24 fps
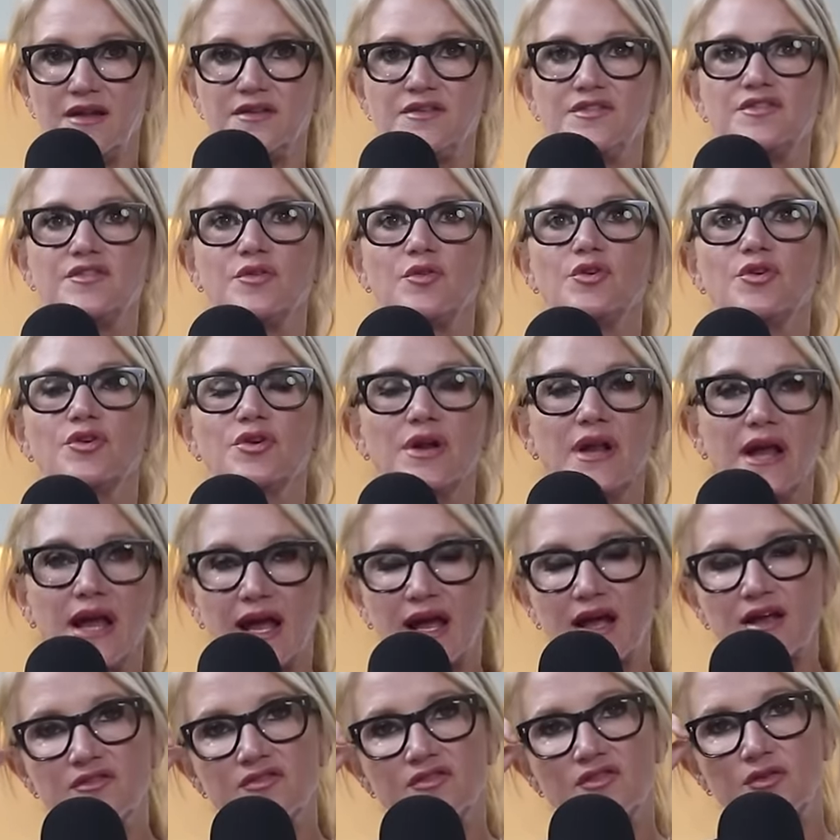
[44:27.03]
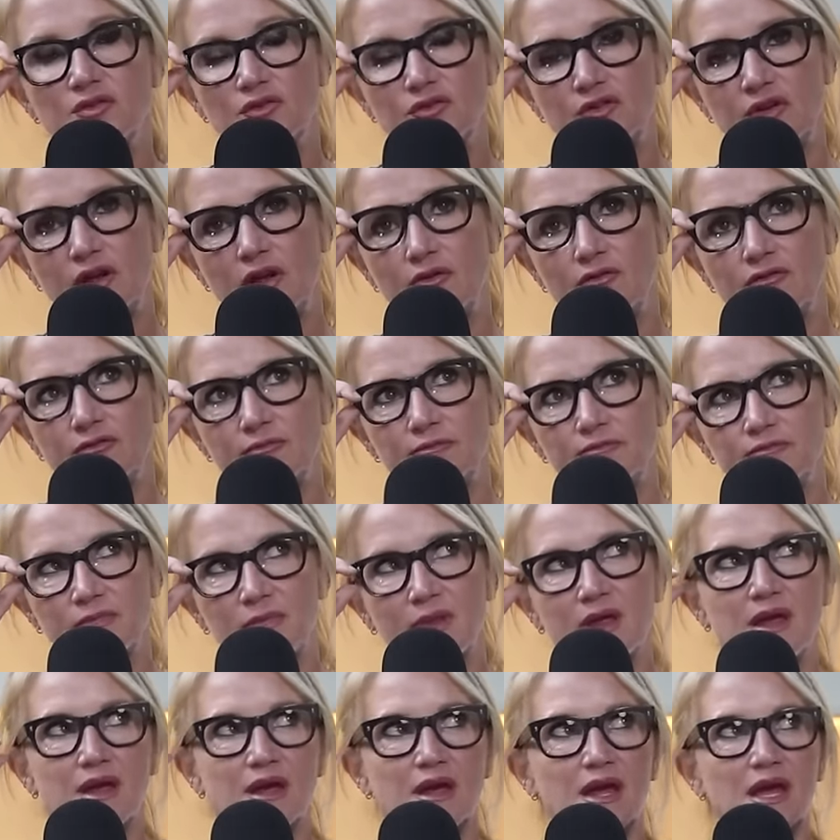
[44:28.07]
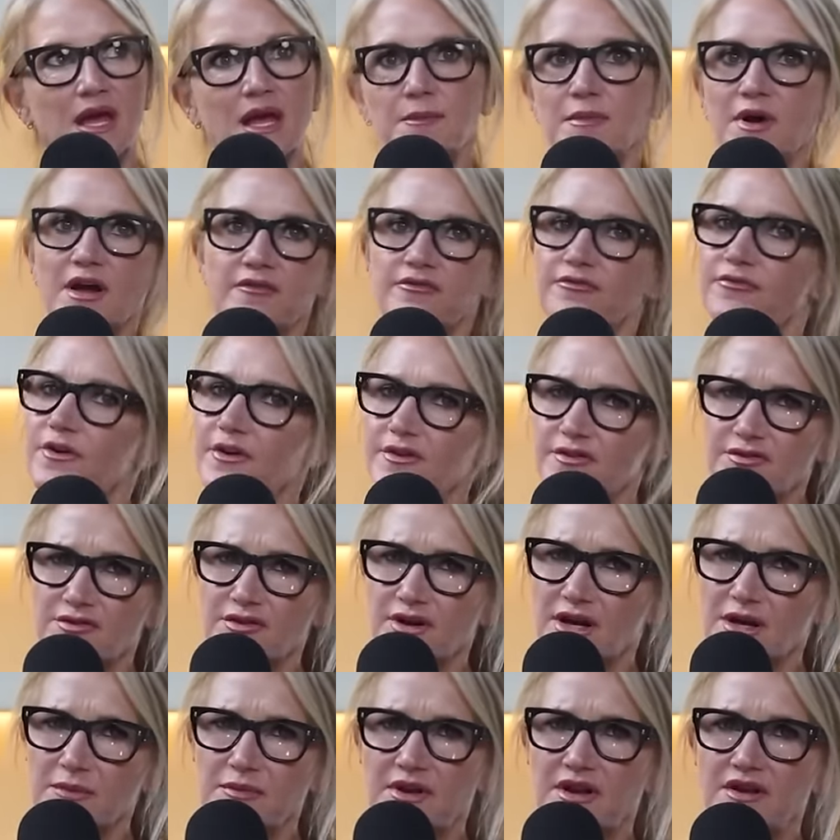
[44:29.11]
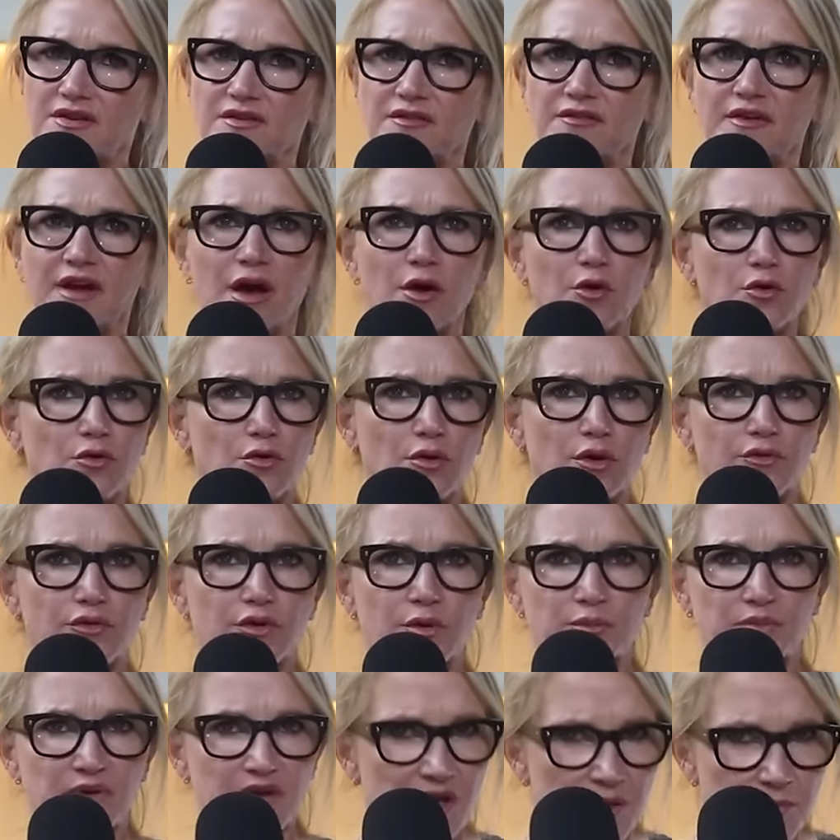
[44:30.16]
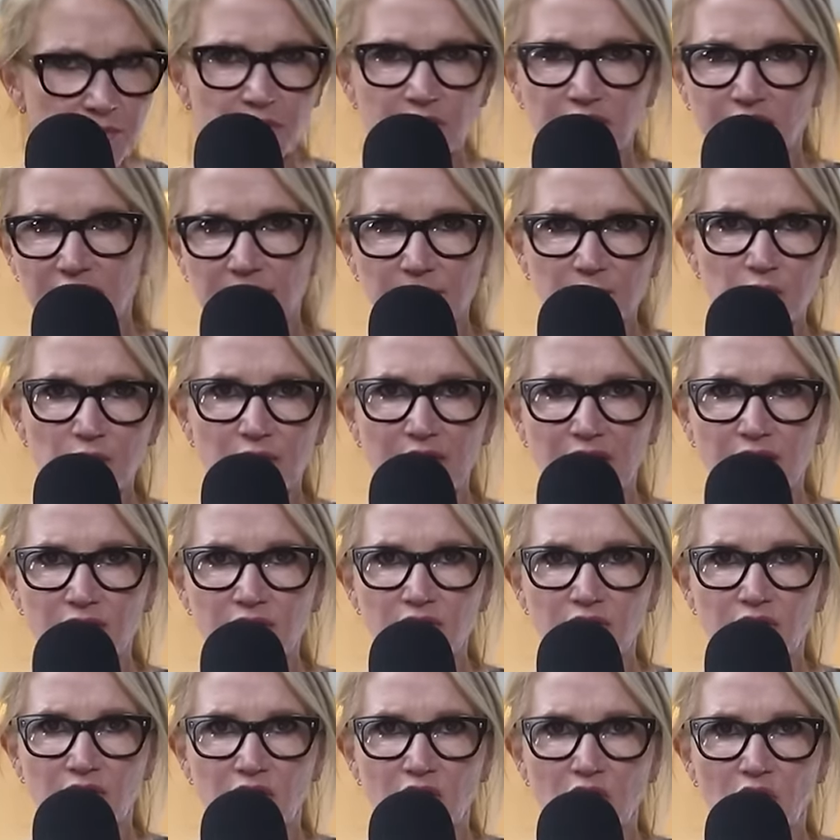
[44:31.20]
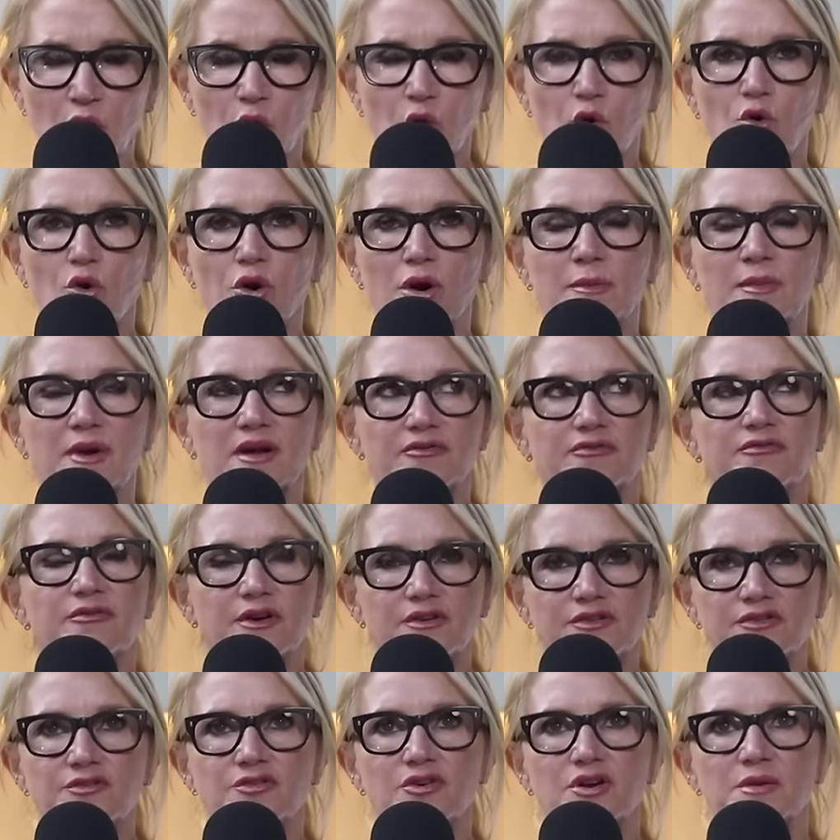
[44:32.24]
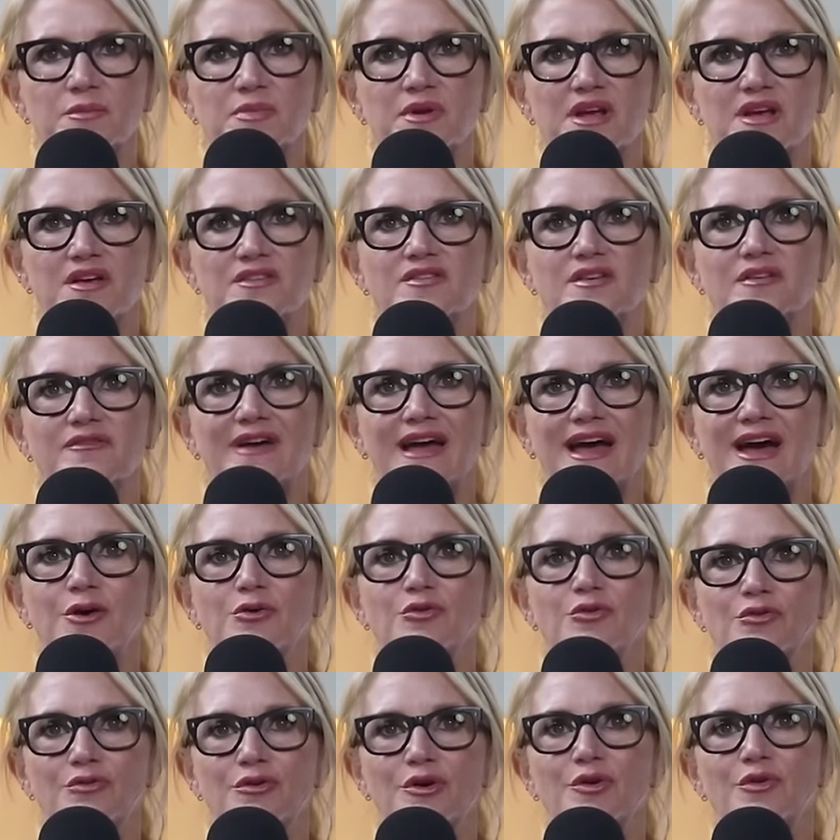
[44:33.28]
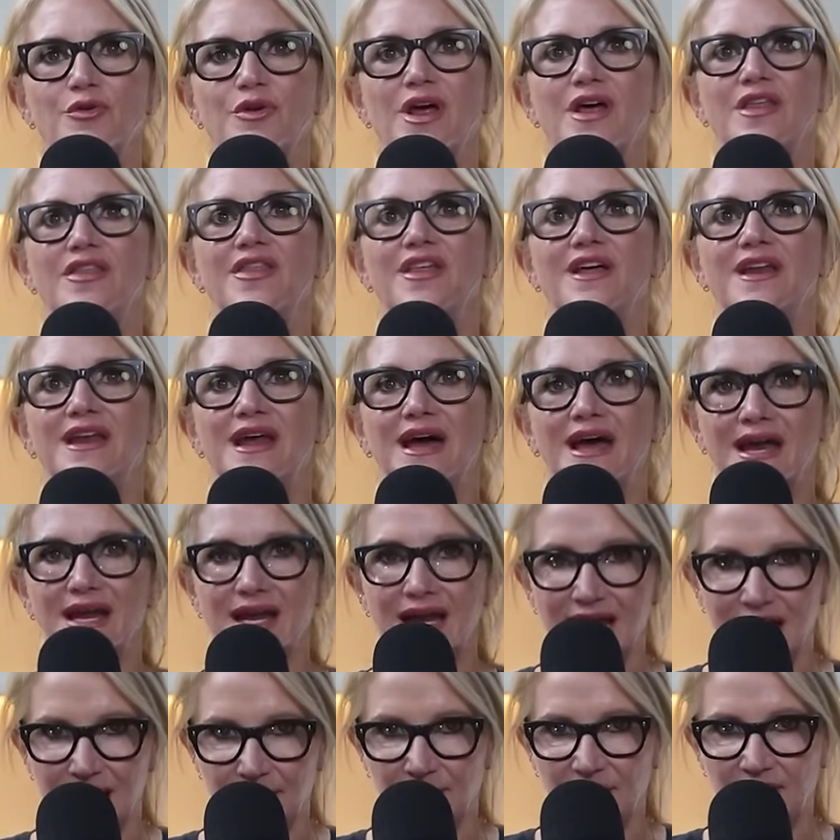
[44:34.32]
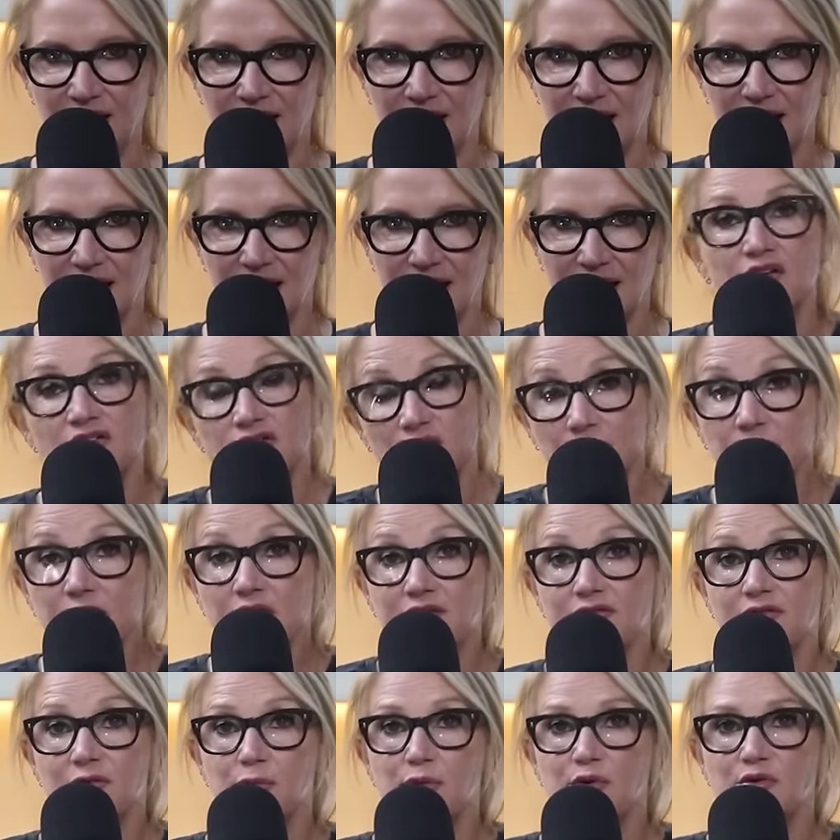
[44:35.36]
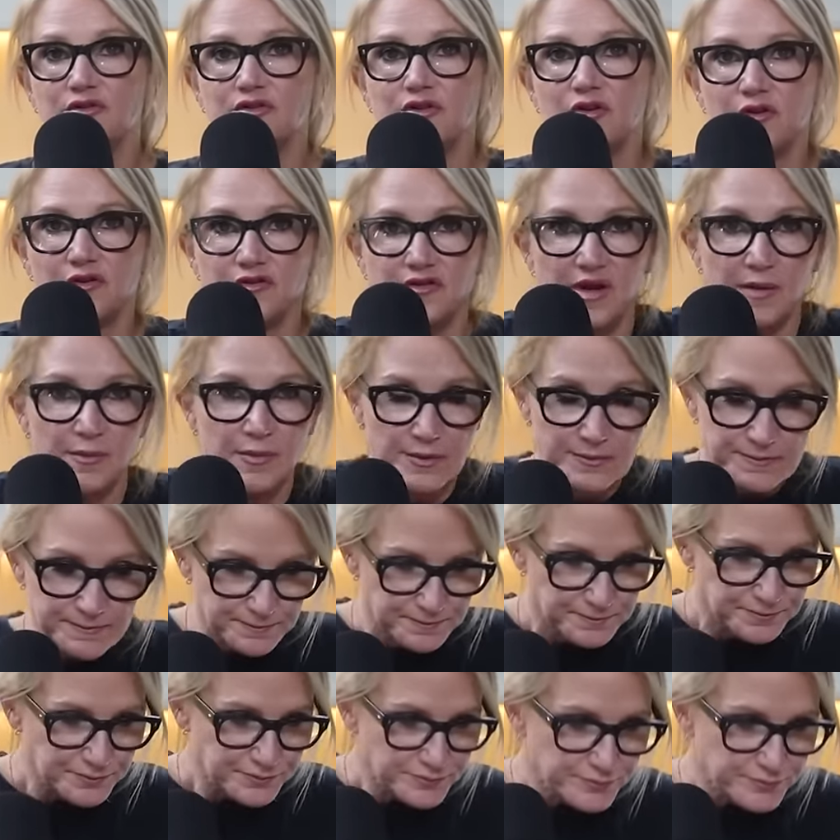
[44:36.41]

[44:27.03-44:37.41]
And so you're going to ask yourself, am I frustrated because I've outgrown the people that I'm around, or am I frustrated because I've outgrown the dynamic? So let me give you a personal example.